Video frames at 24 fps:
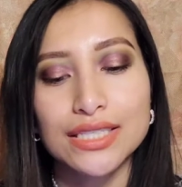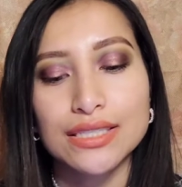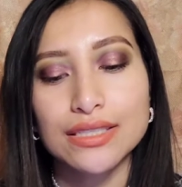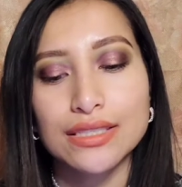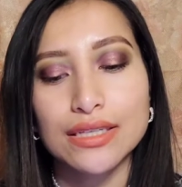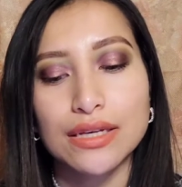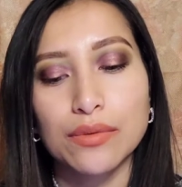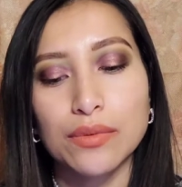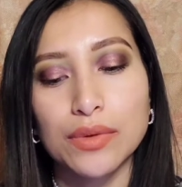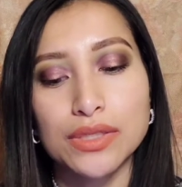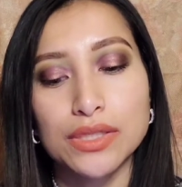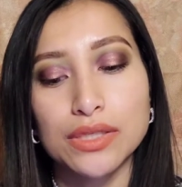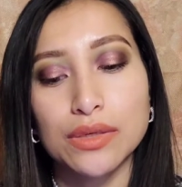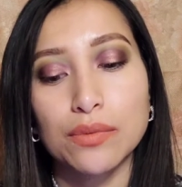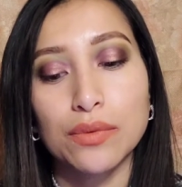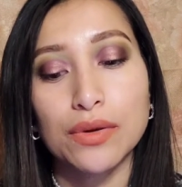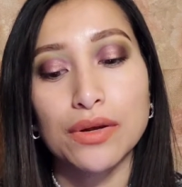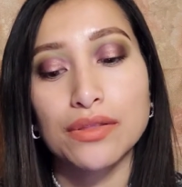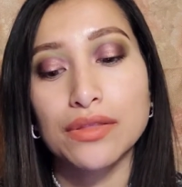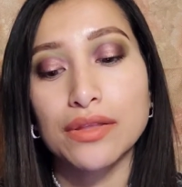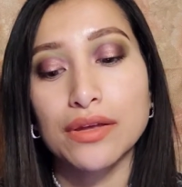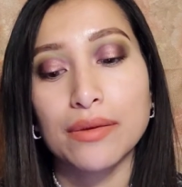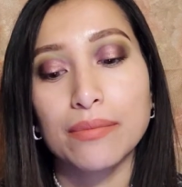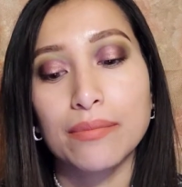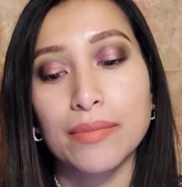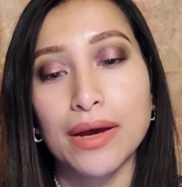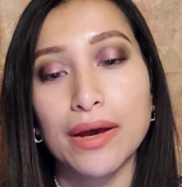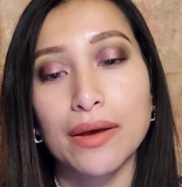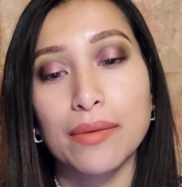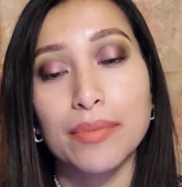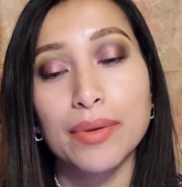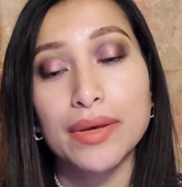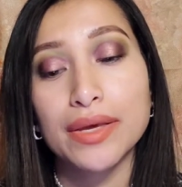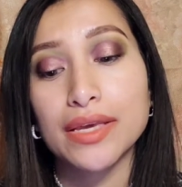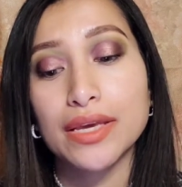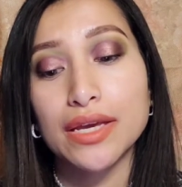It wasn't worth it in my
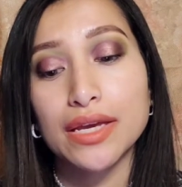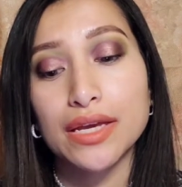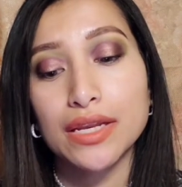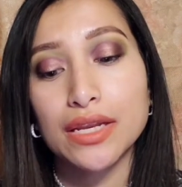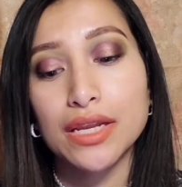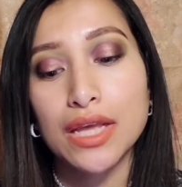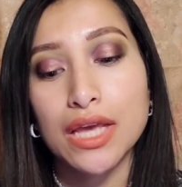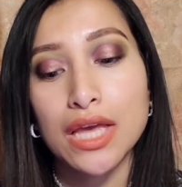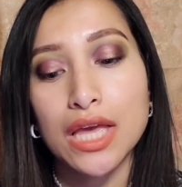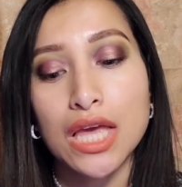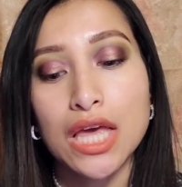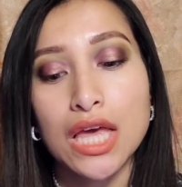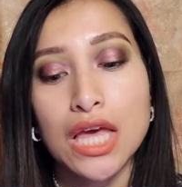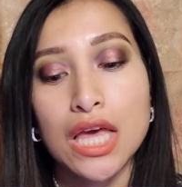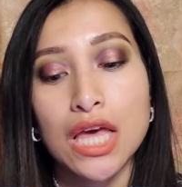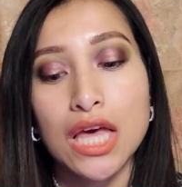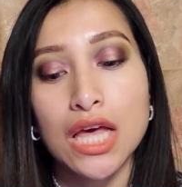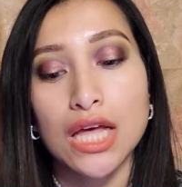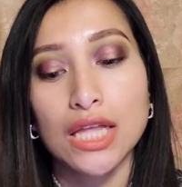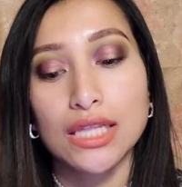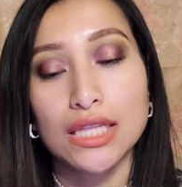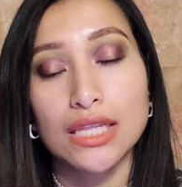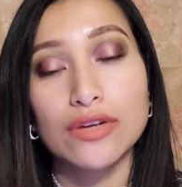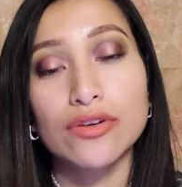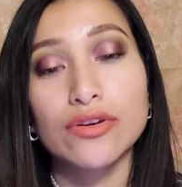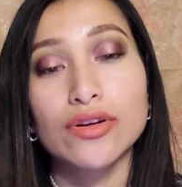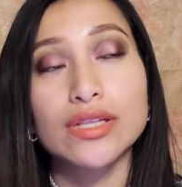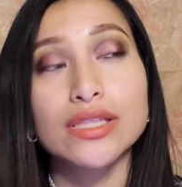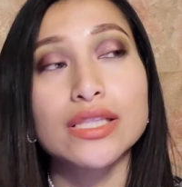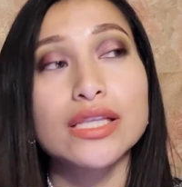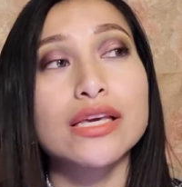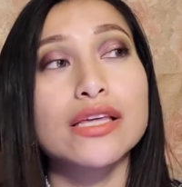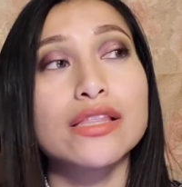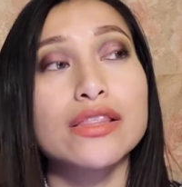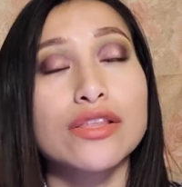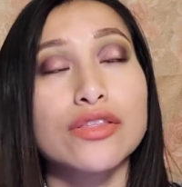opinion.
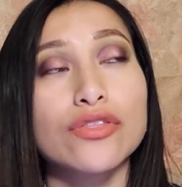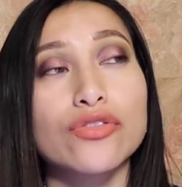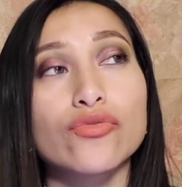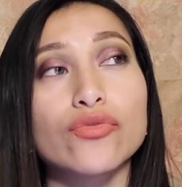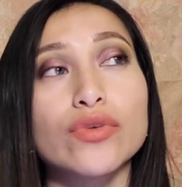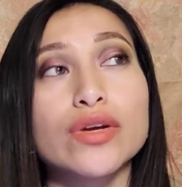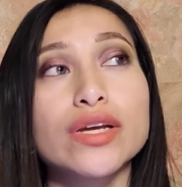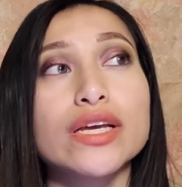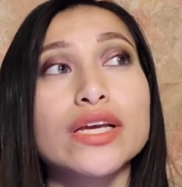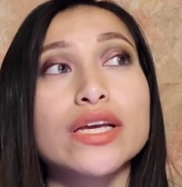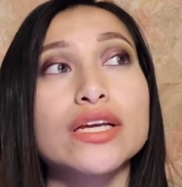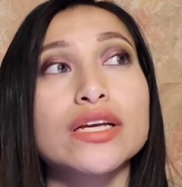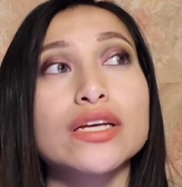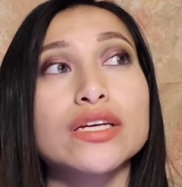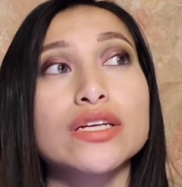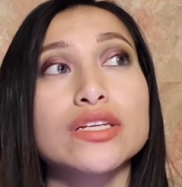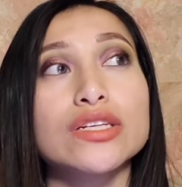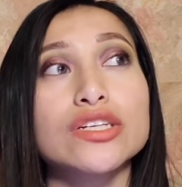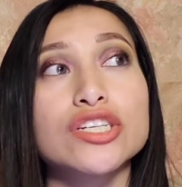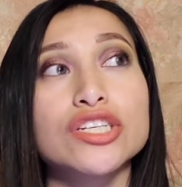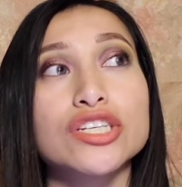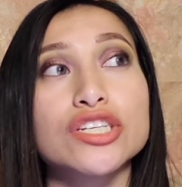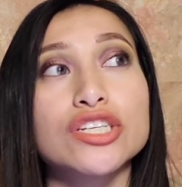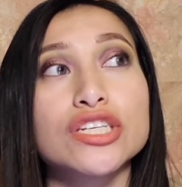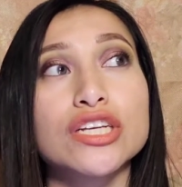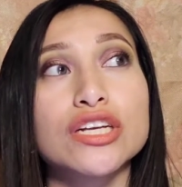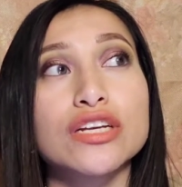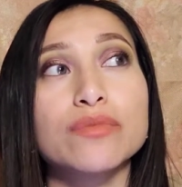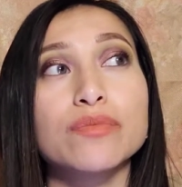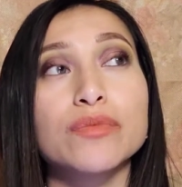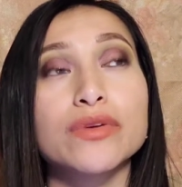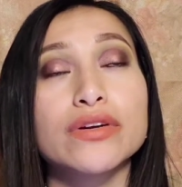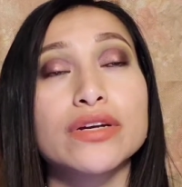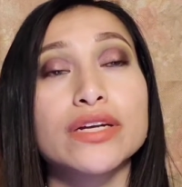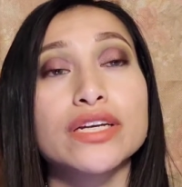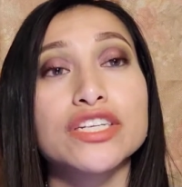Literally, the 3
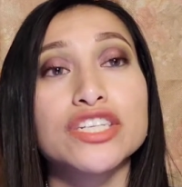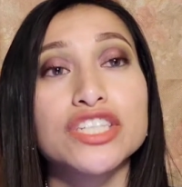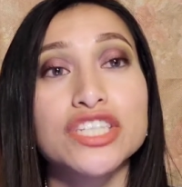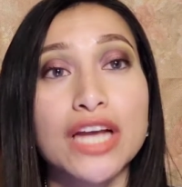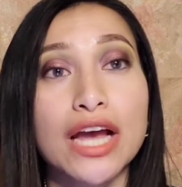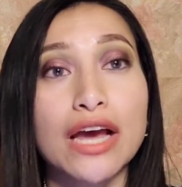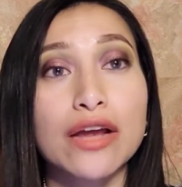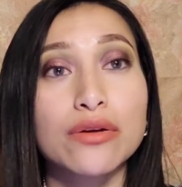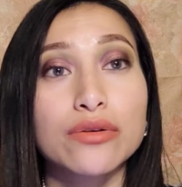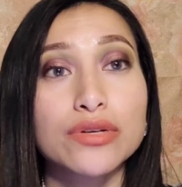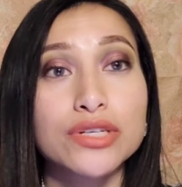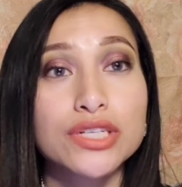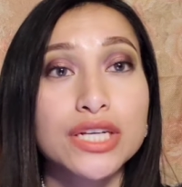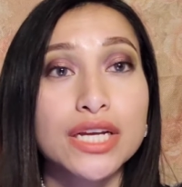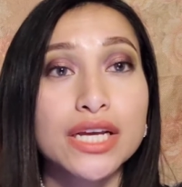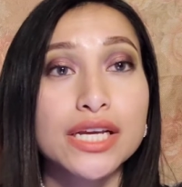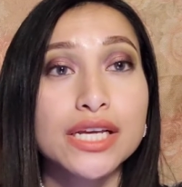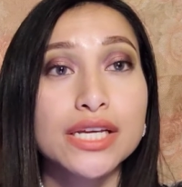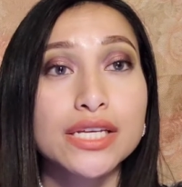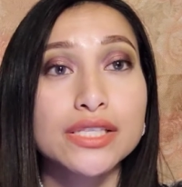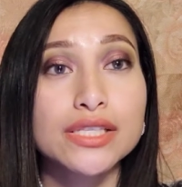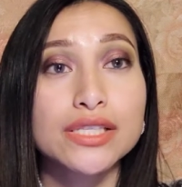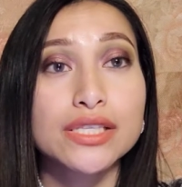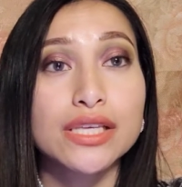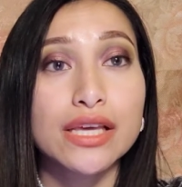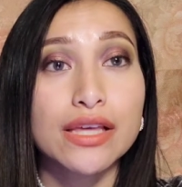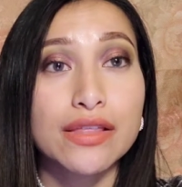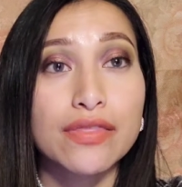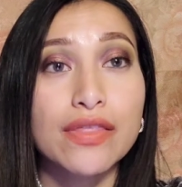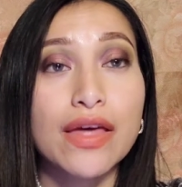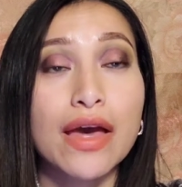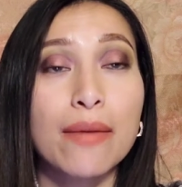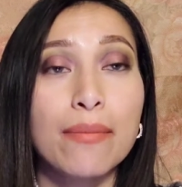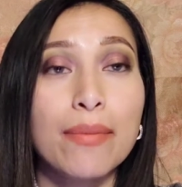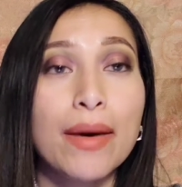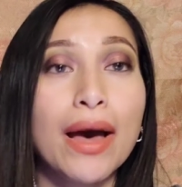shimmery shadow shades in
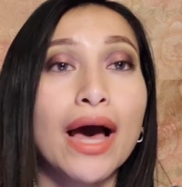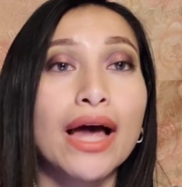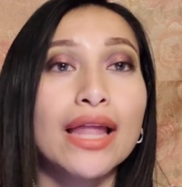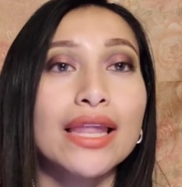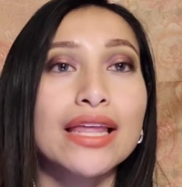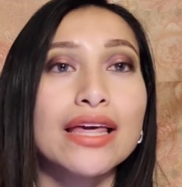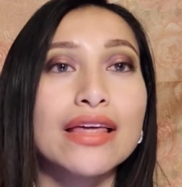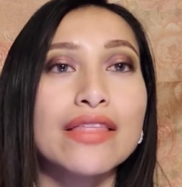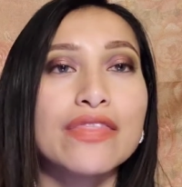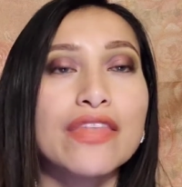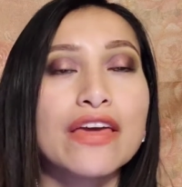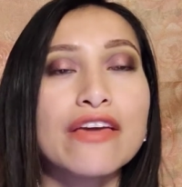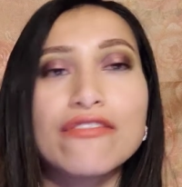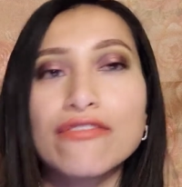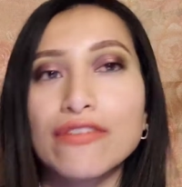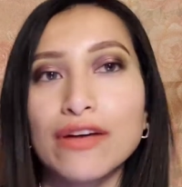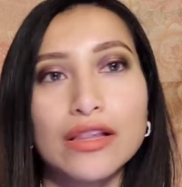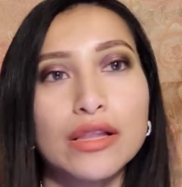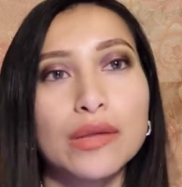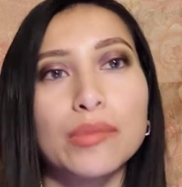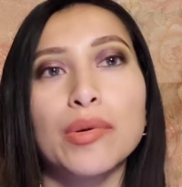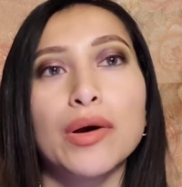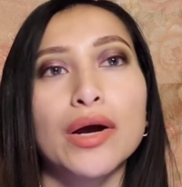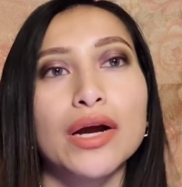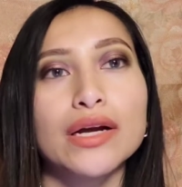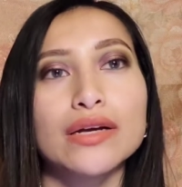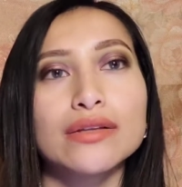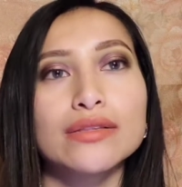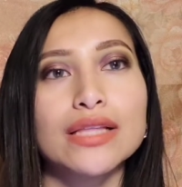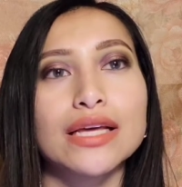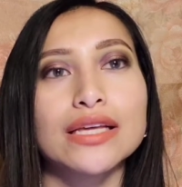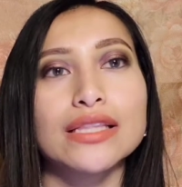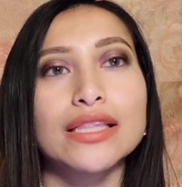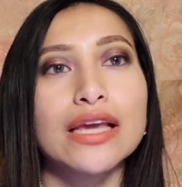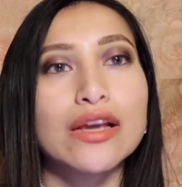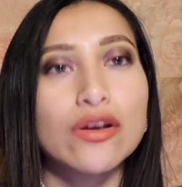that palette, they fell apart,
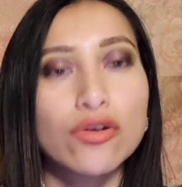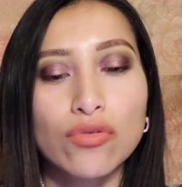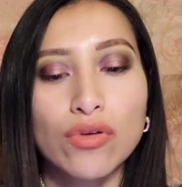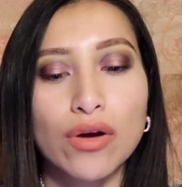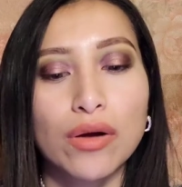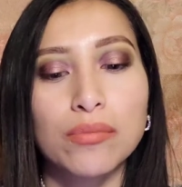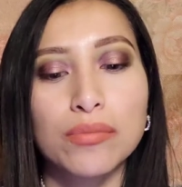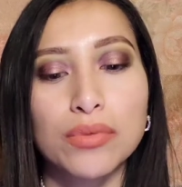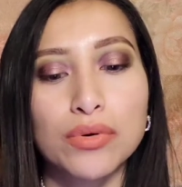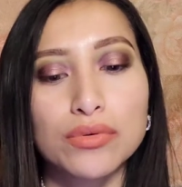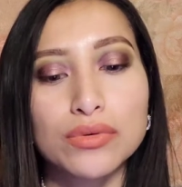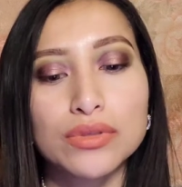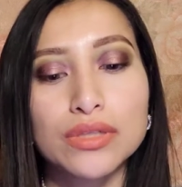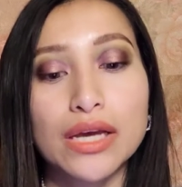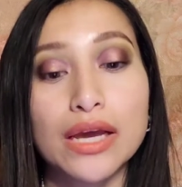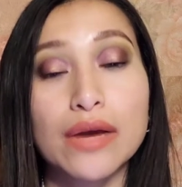like they crumbled.